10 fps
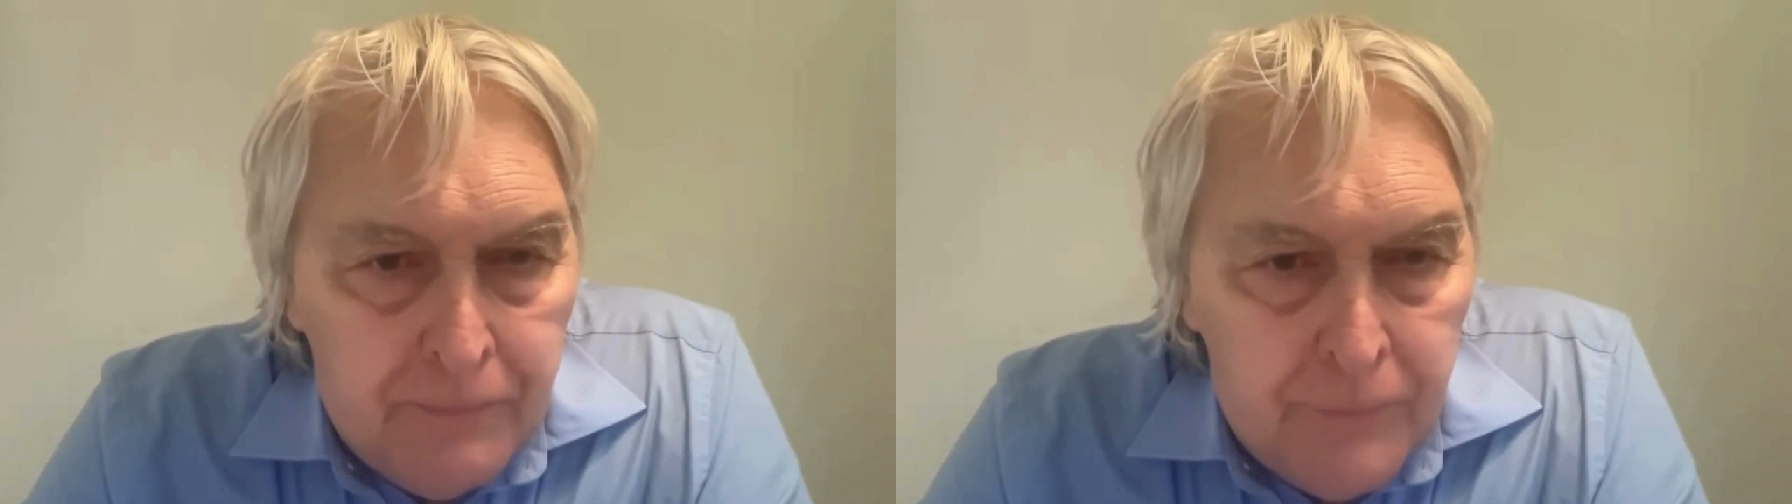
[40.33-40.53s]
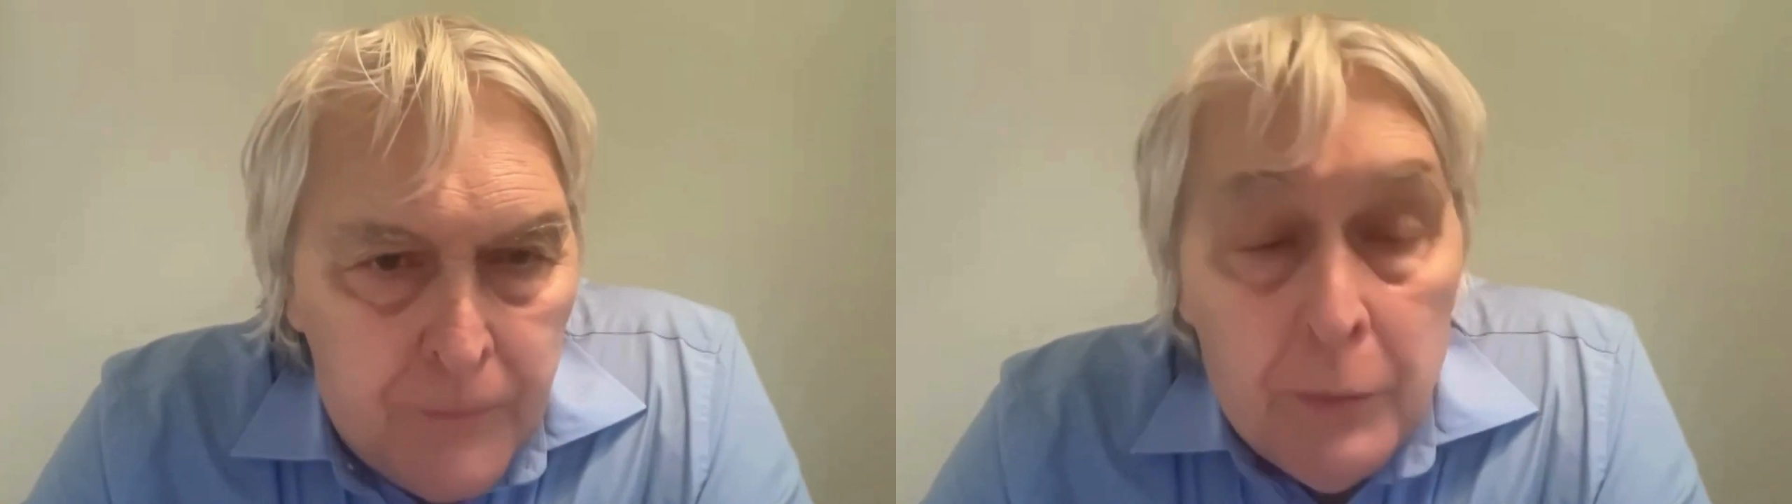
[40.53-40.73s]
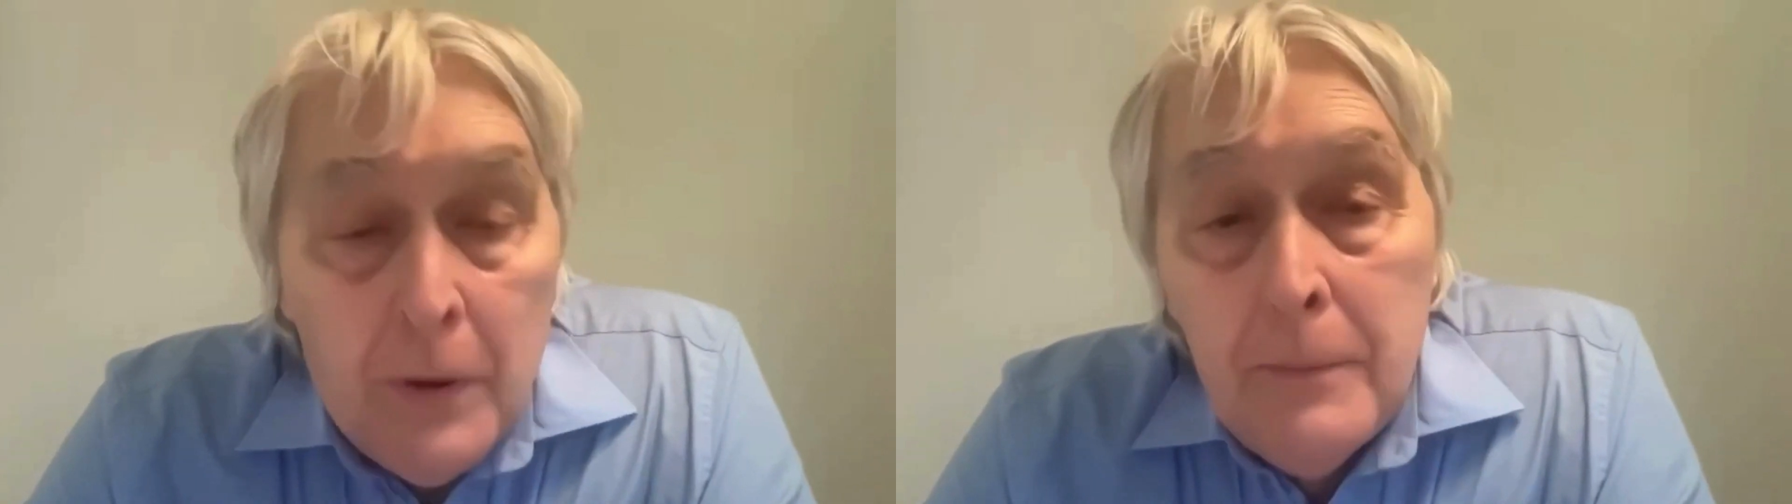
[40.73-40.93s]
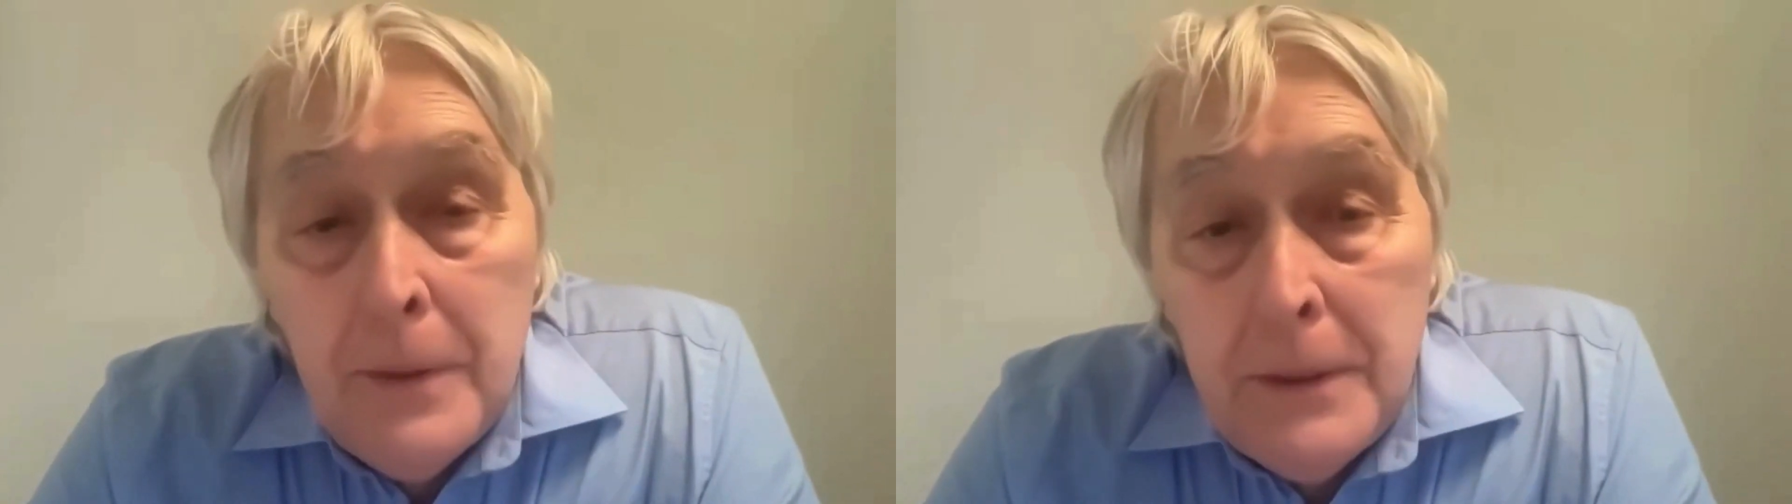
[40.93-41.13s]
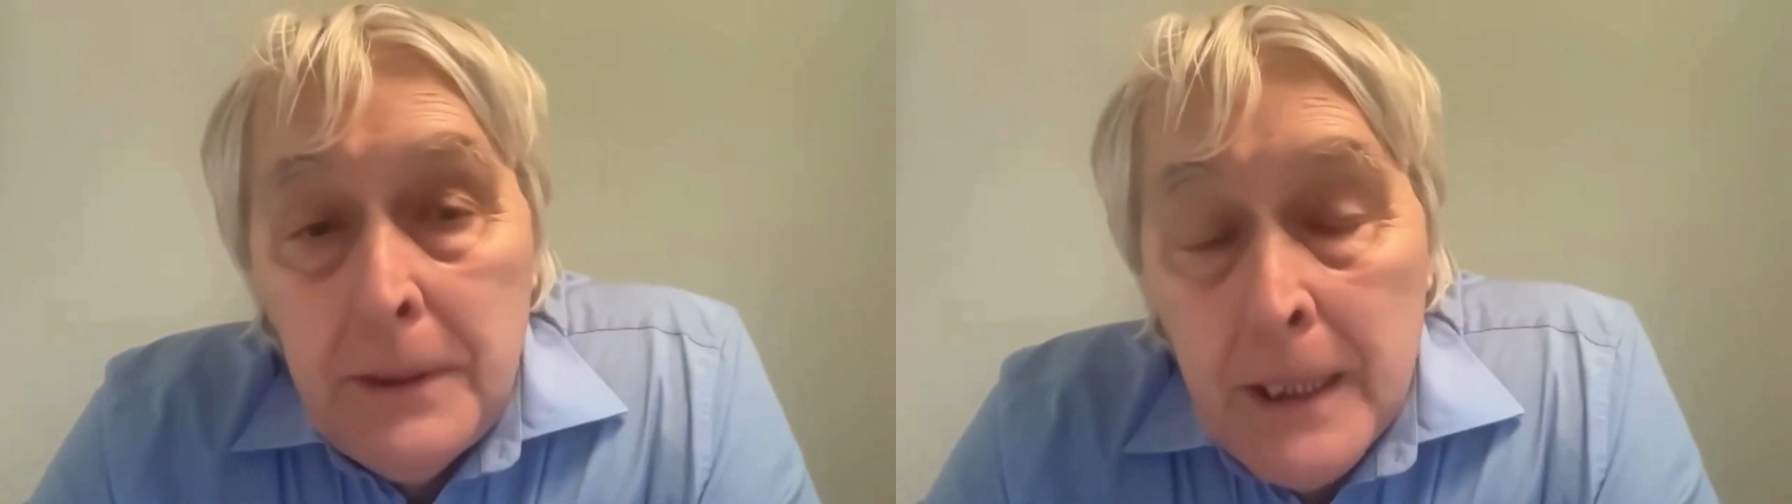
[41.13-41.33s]

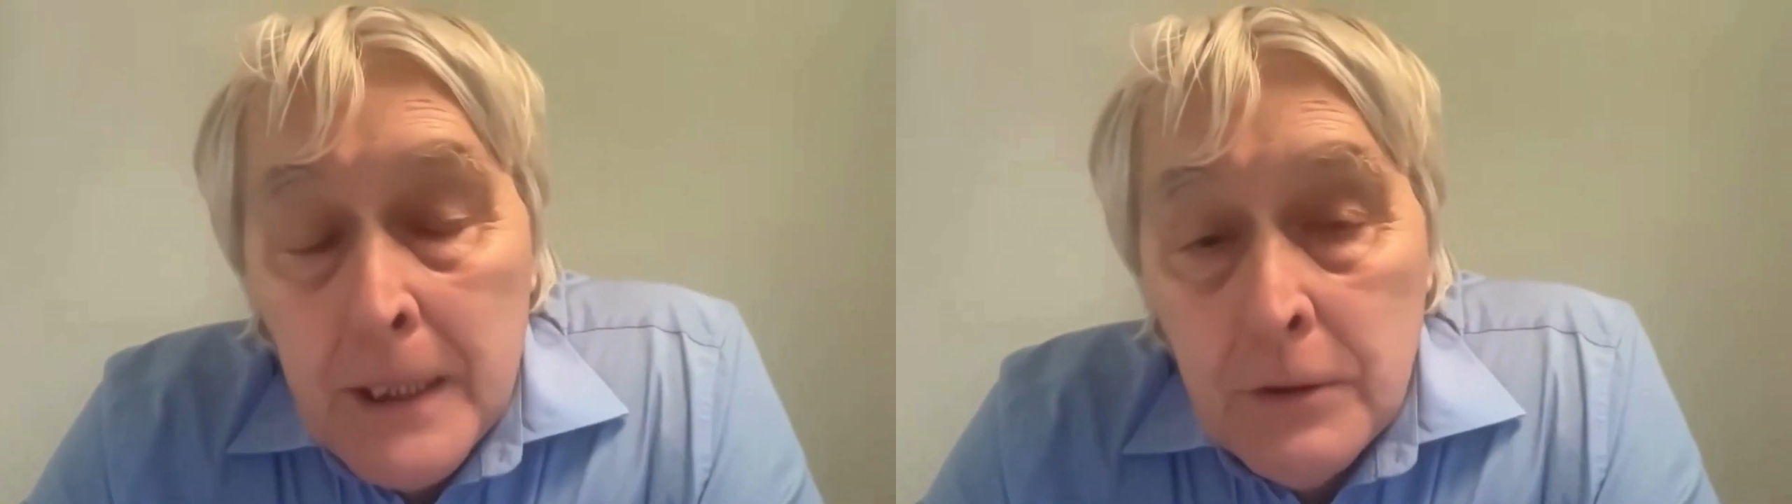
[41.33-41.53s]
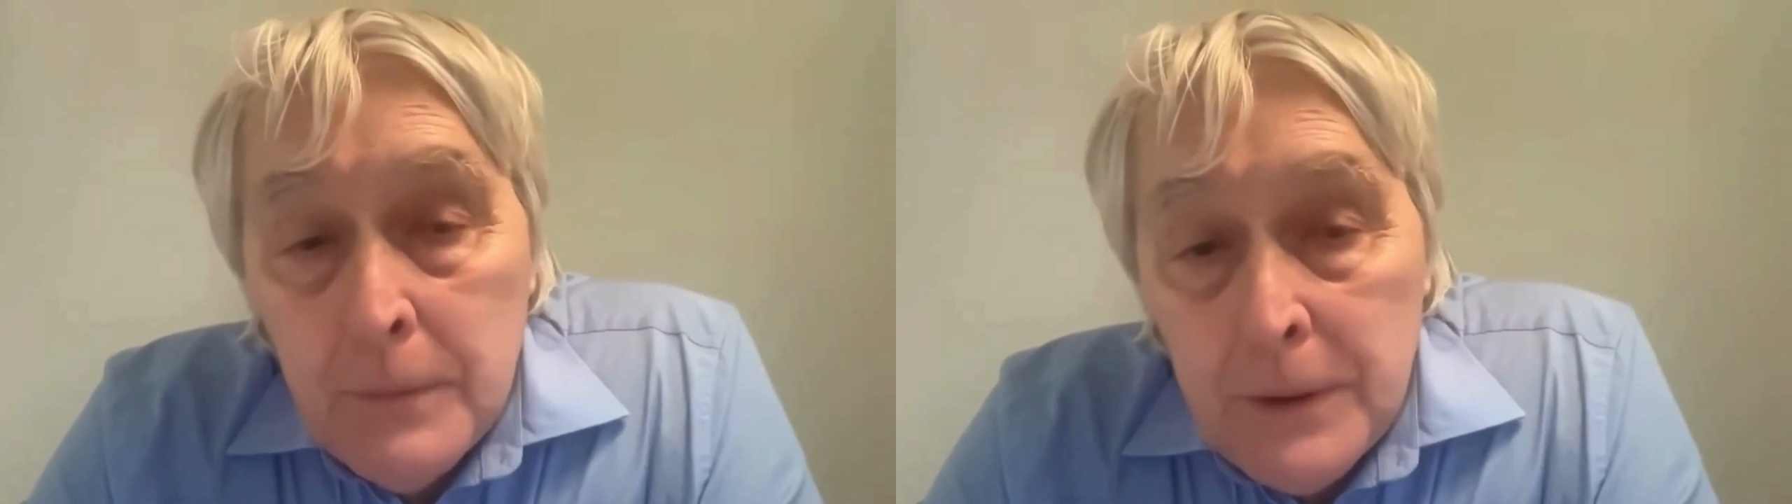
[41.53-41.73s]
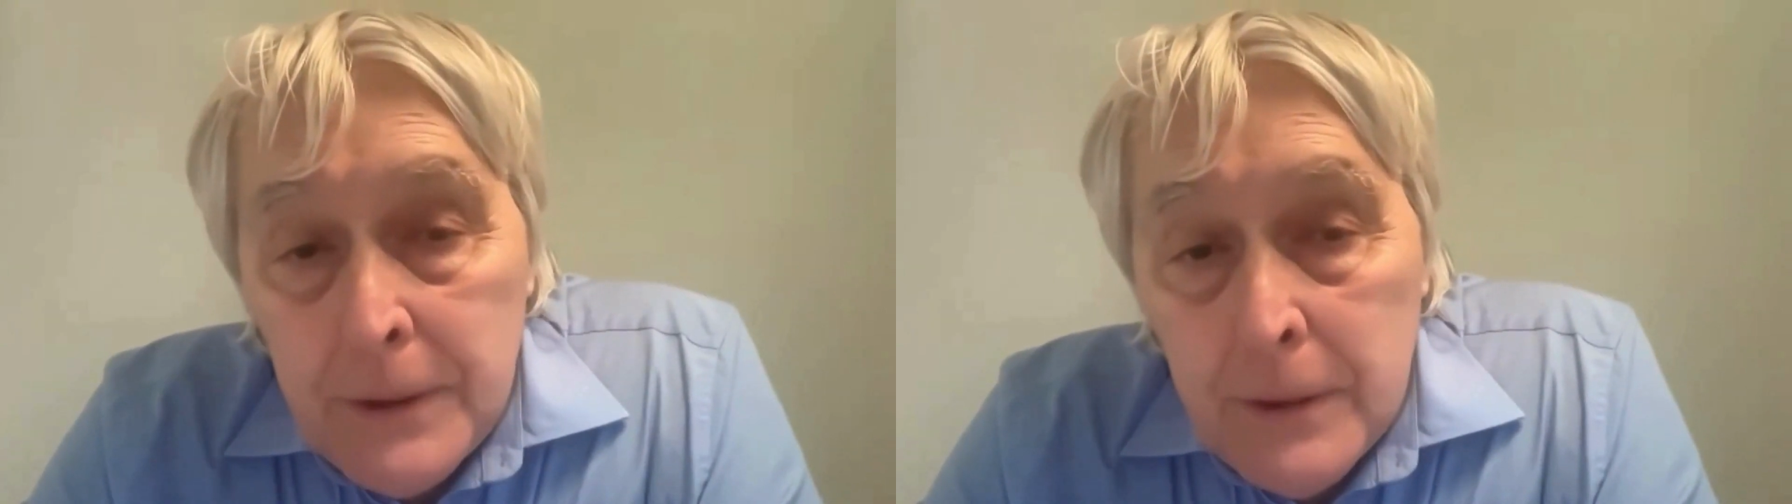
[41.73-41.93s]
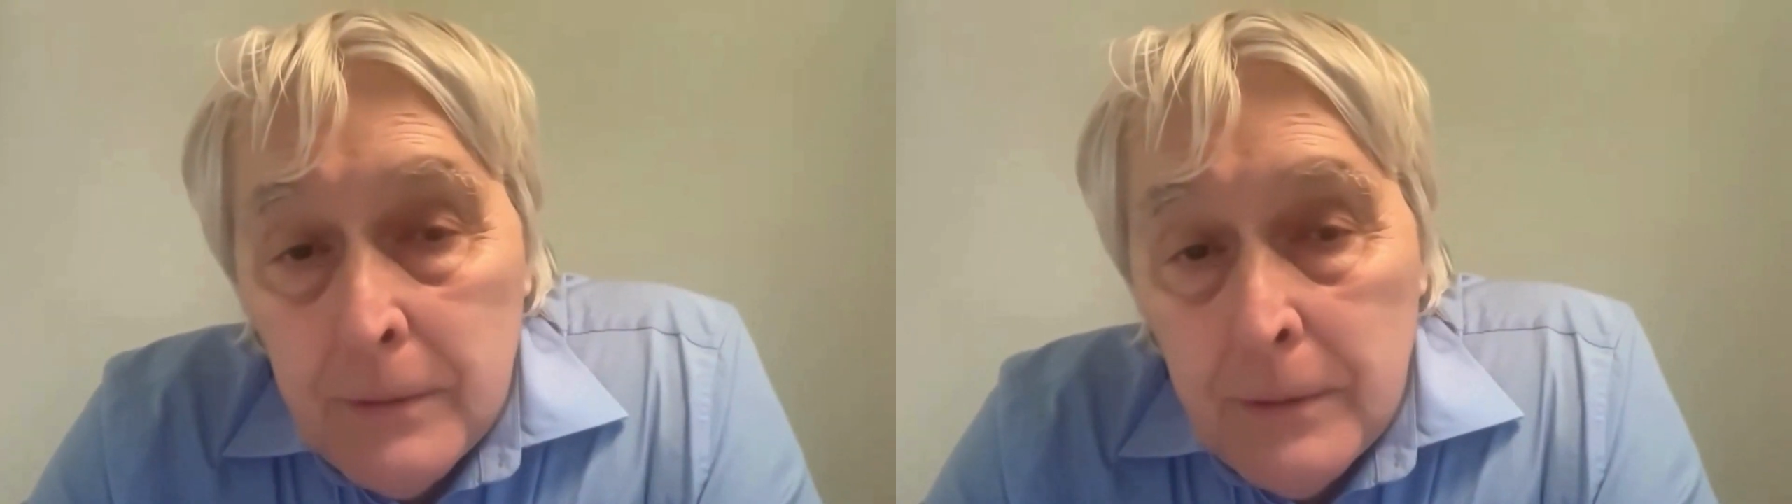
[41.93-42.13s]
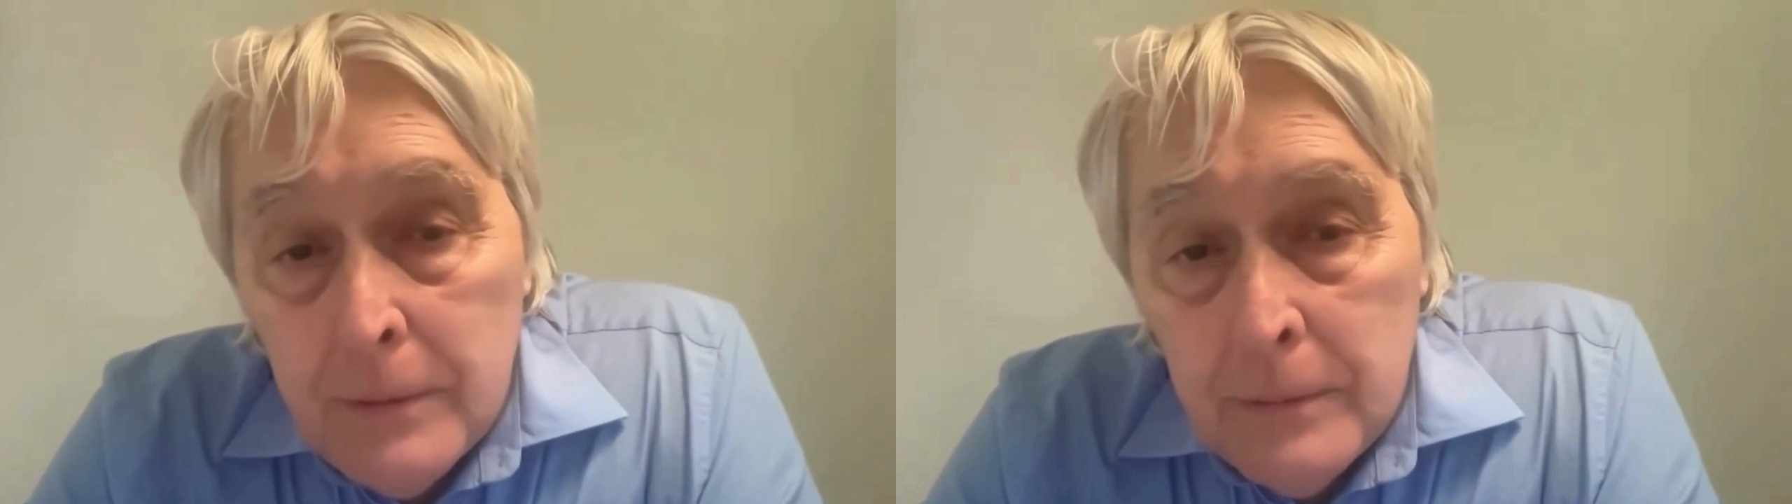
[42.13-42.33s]
primary detection
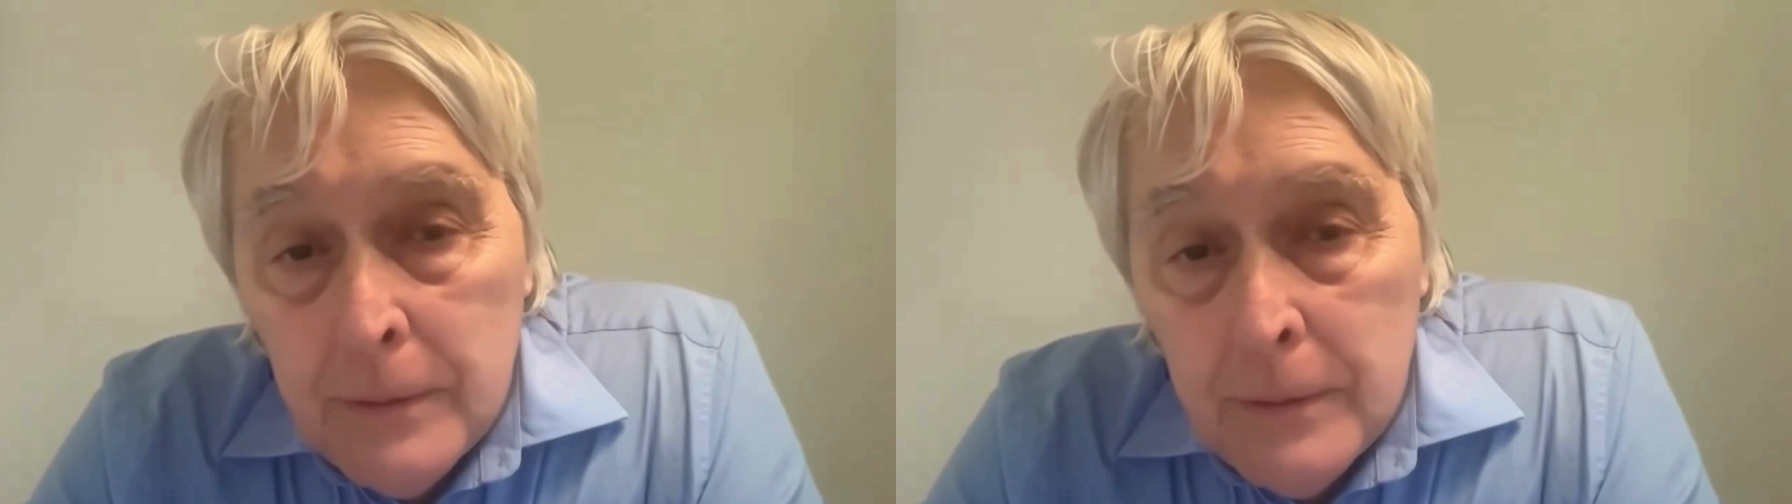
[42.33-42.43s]
material.